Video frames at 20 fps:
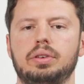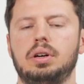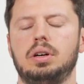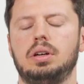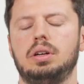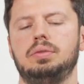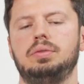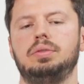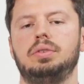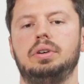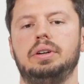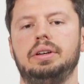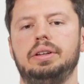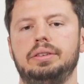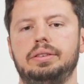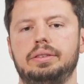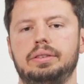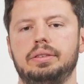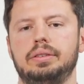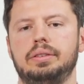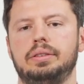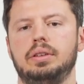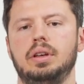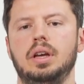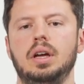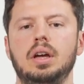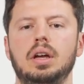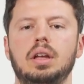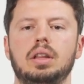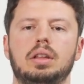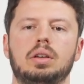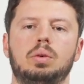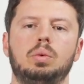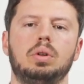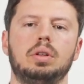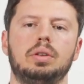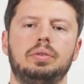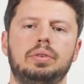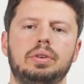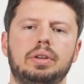are, for instance, the
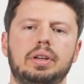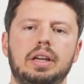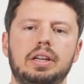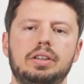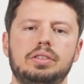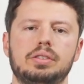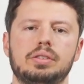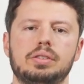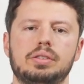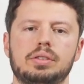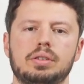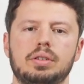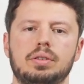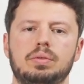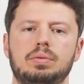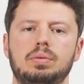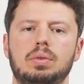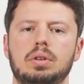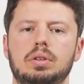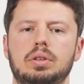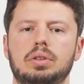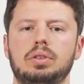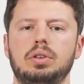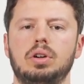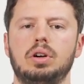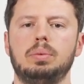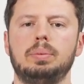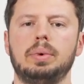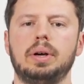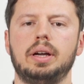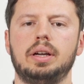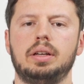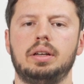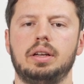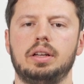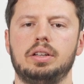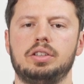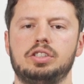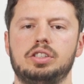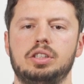qualifications of water turbine
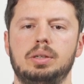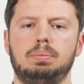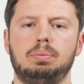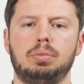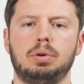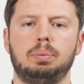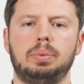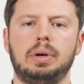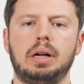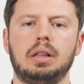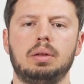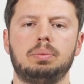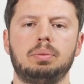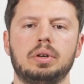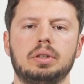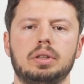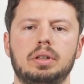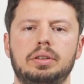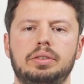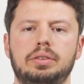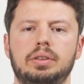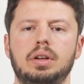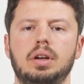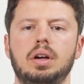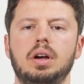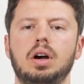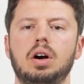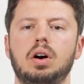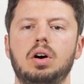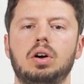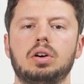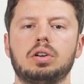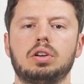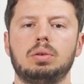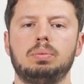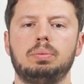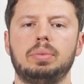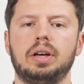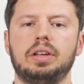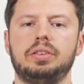and ship propeller models or
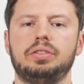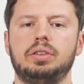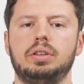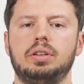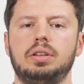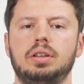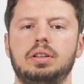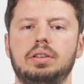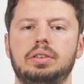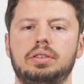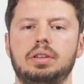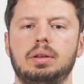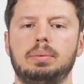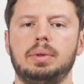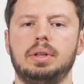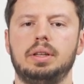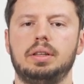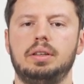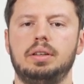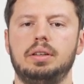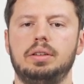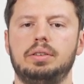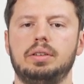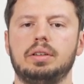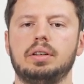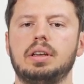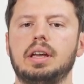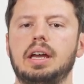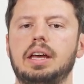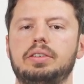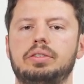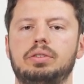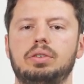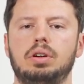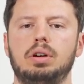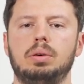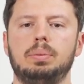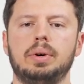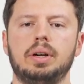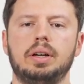combustion instabilities in gas
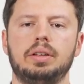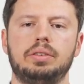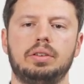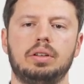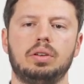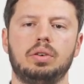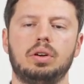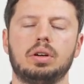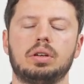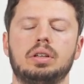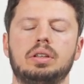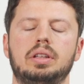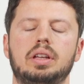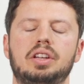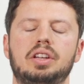turbines and rocket